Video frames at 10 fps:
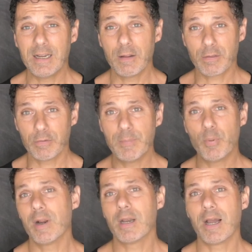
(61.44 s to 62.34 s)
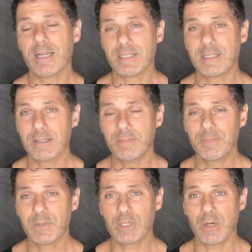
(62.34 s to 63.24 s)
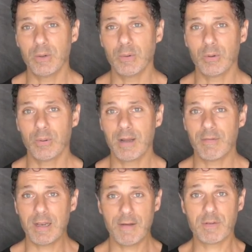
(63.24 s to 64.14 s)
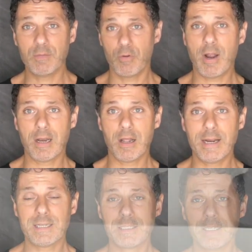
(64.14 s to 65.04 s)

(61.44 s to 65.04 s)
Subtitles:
a 3-point light system, so you'll have a left and right light